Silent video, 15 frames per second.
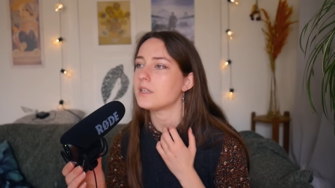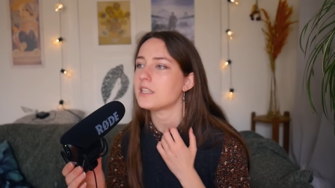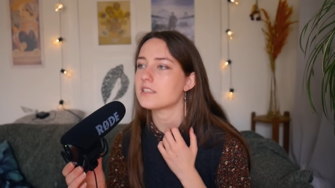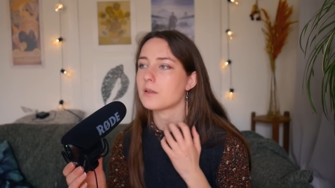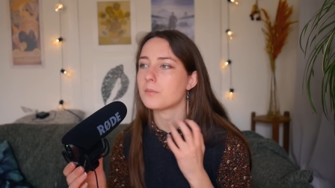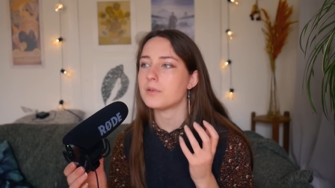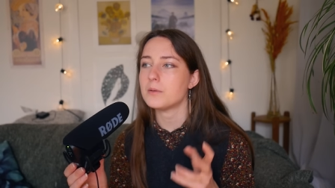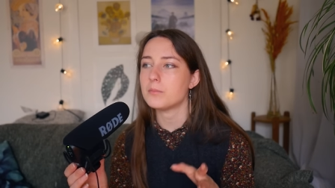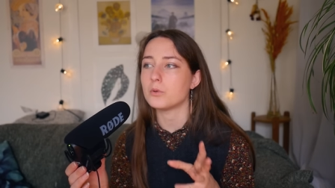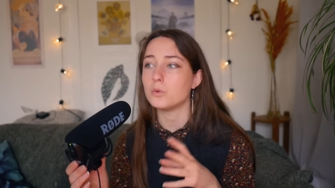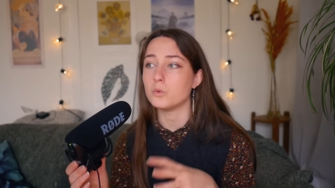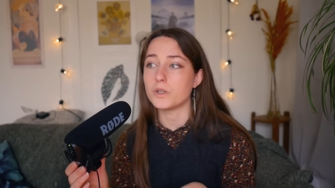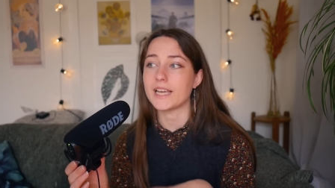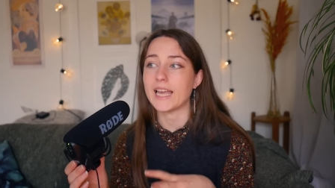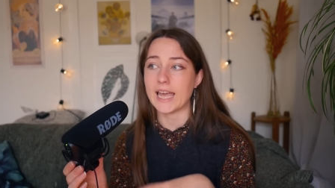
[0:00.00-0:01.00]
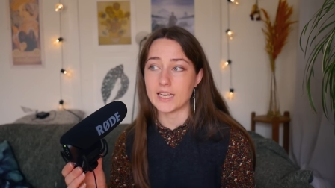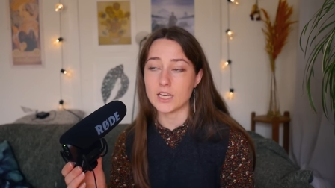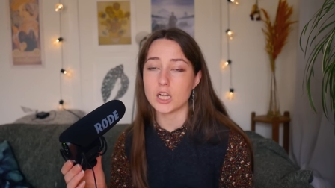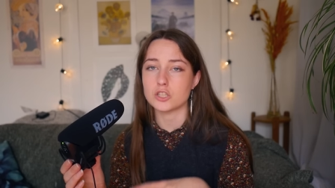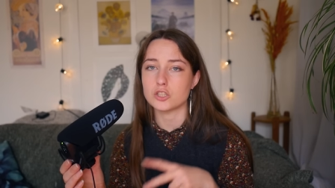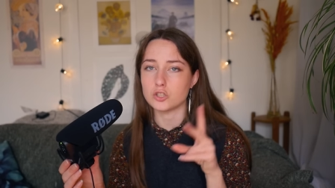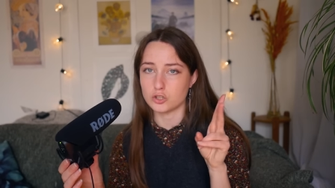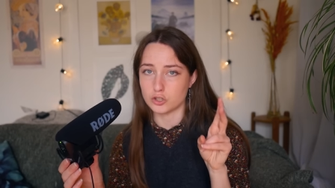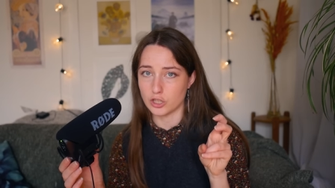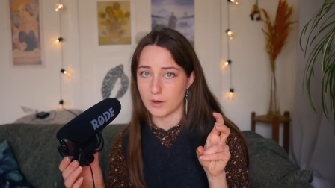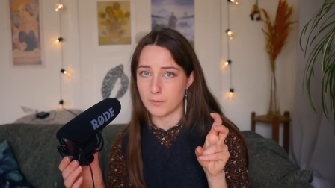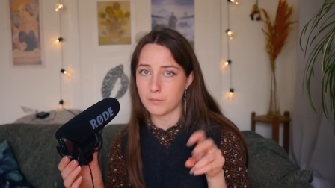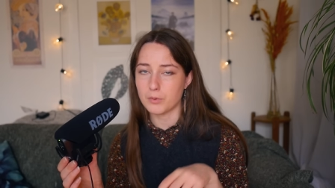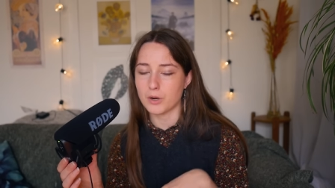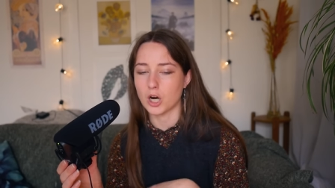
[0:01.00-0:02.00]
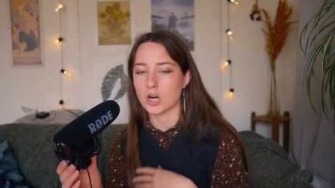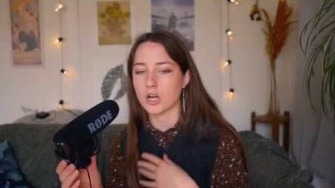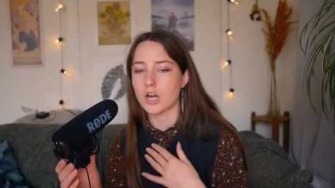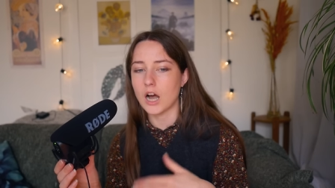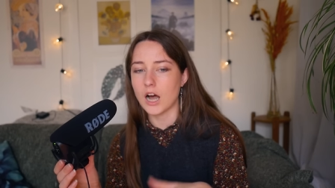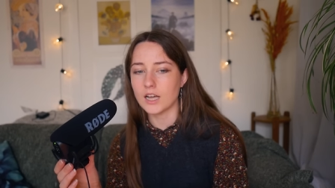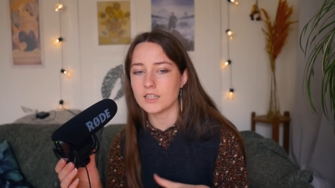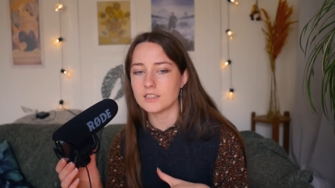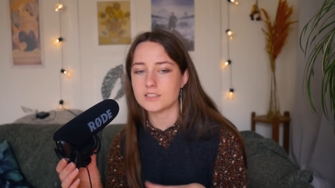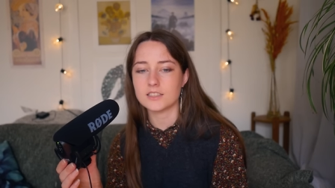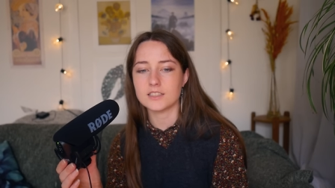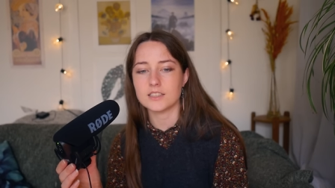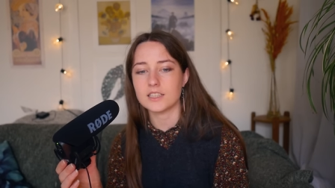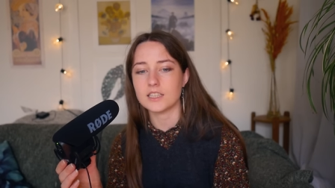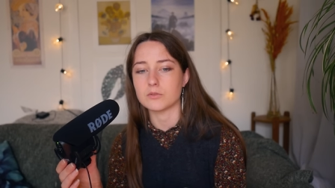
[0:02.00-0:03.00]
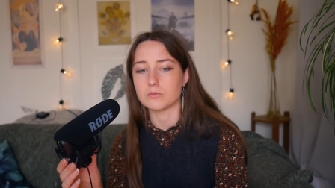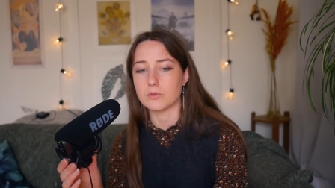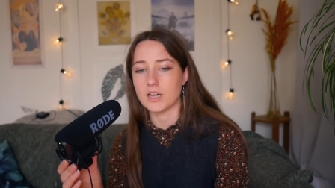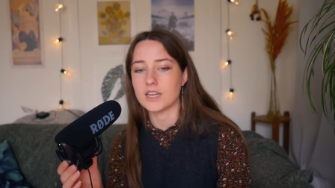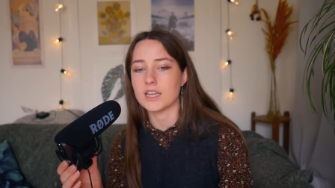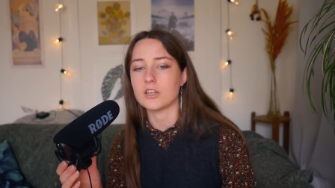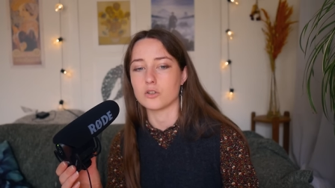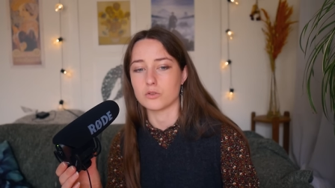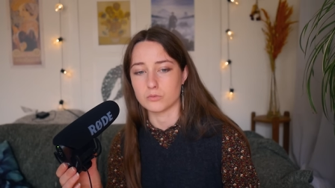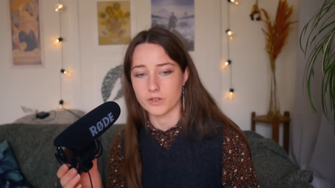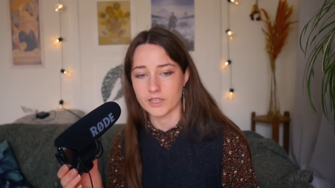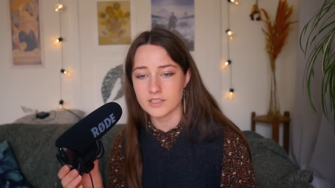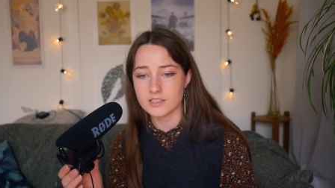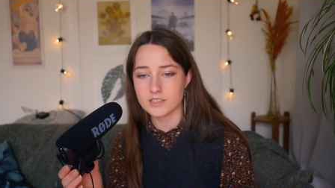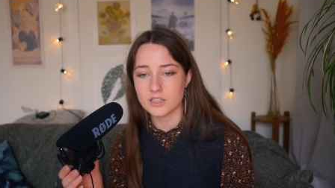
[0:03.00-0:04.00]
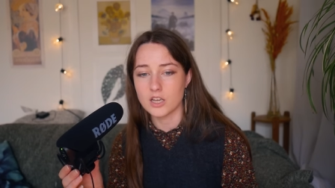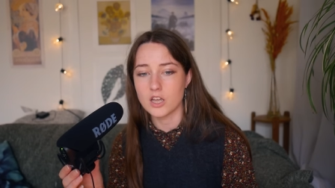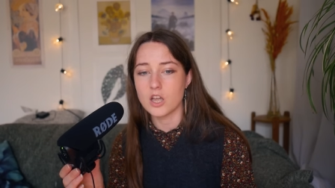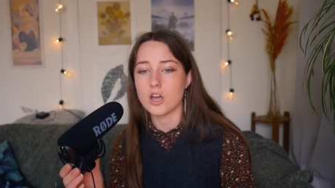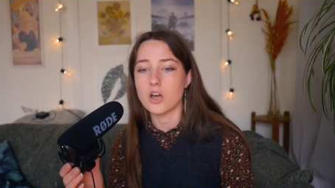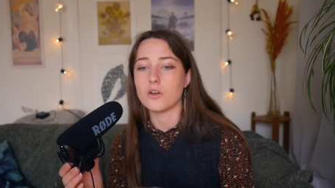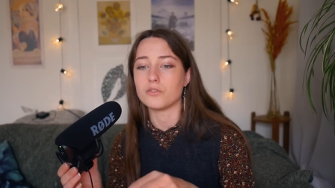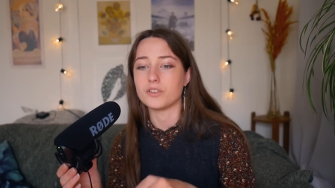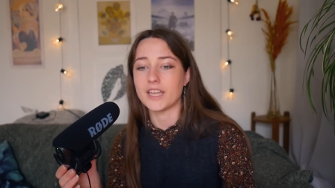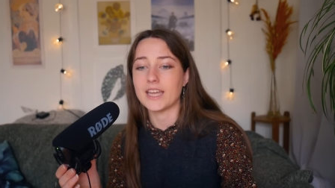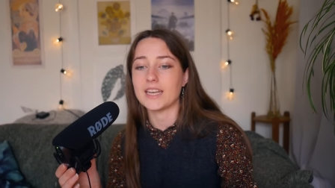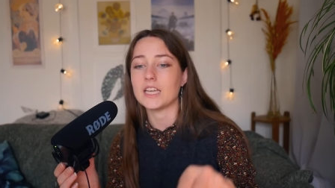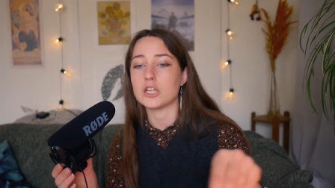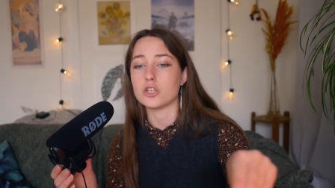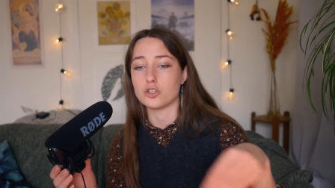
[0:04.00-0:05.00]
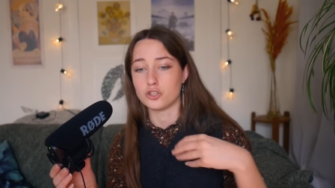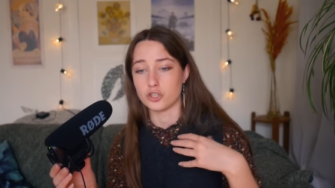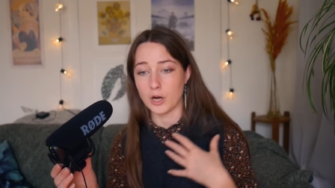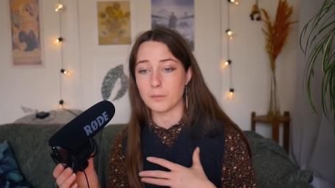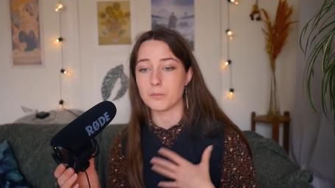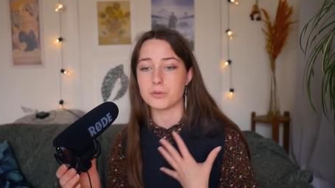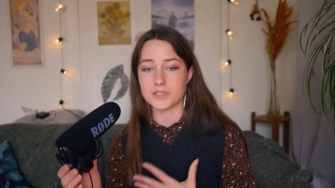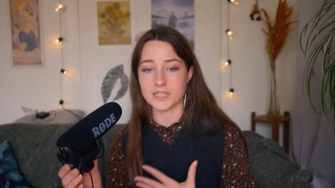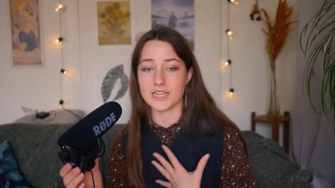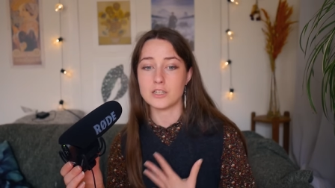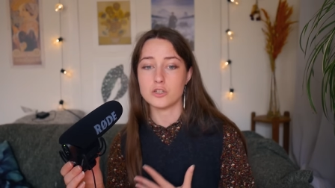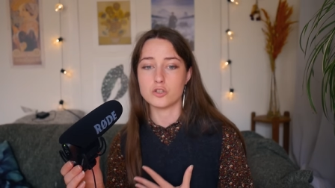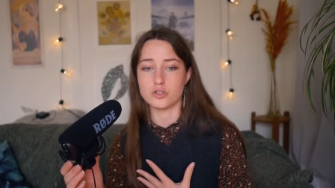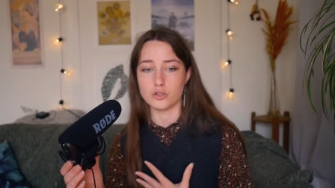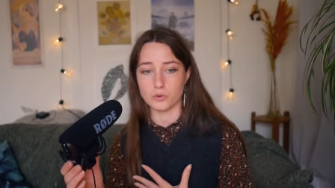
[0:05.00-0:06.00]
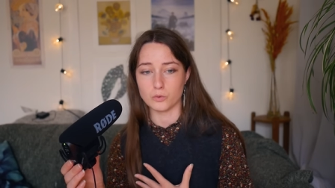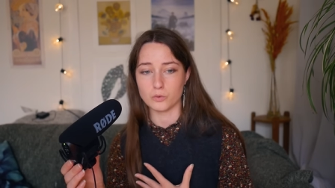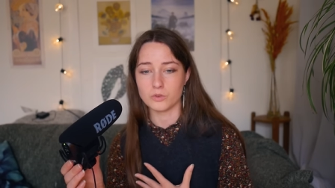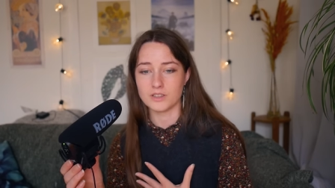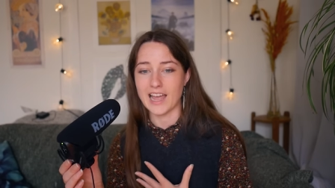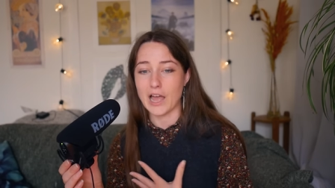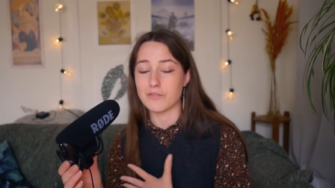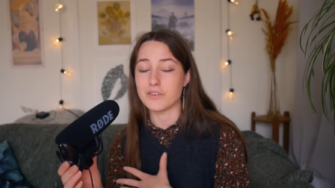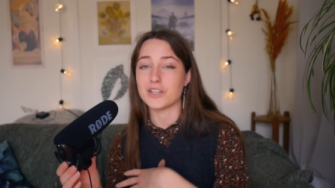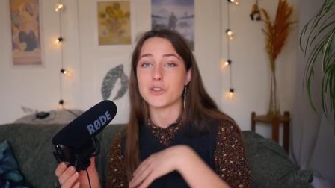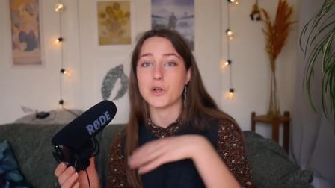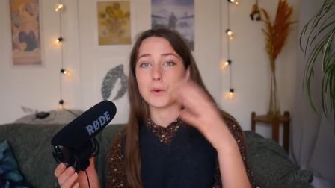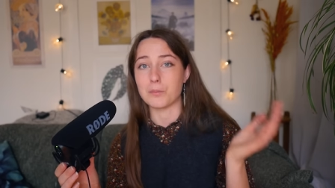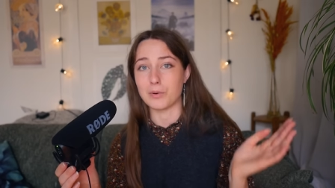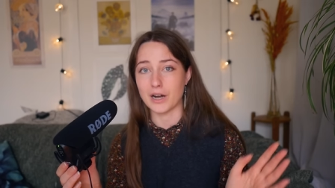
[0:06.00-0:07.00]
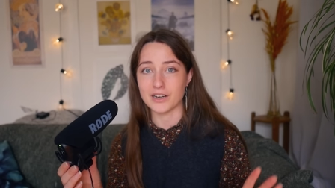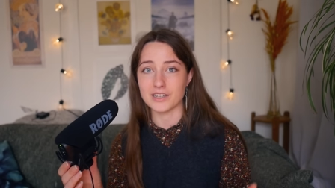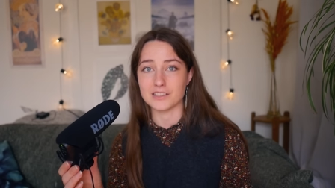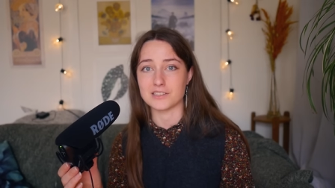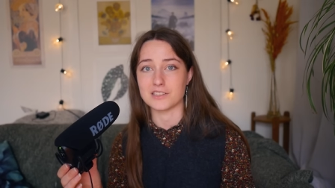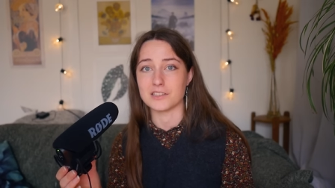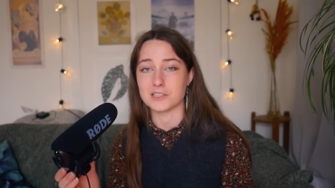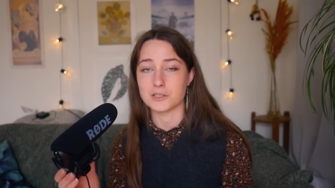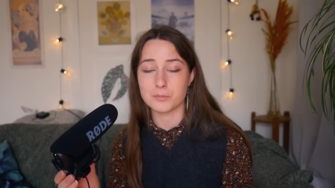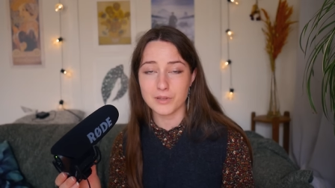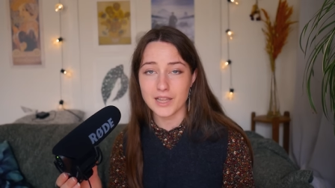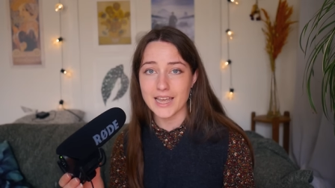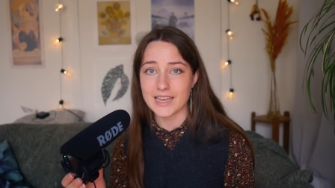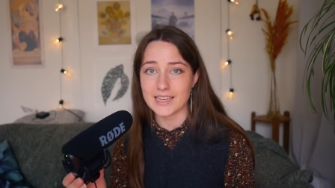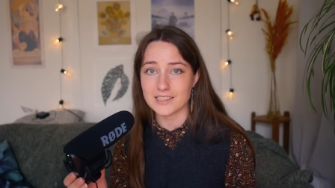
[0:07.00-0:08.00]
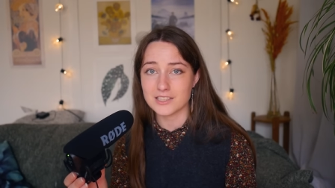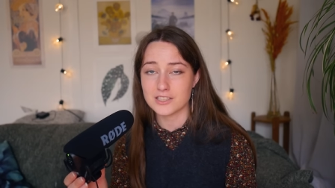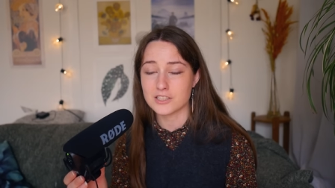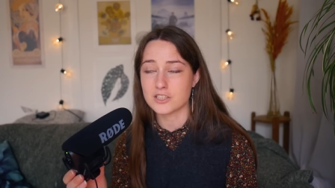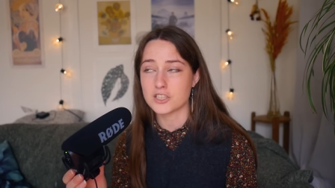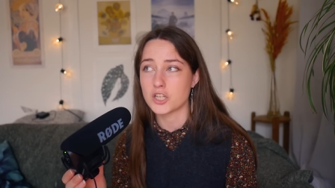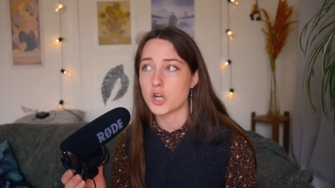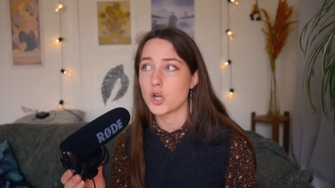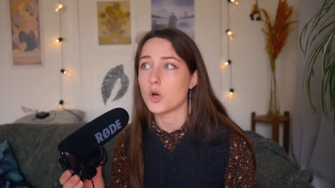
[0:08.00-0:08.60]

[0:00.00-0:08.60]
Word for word: means that people who cannot jump are constantly running the risk of getting jumped into, having their bodies displaced,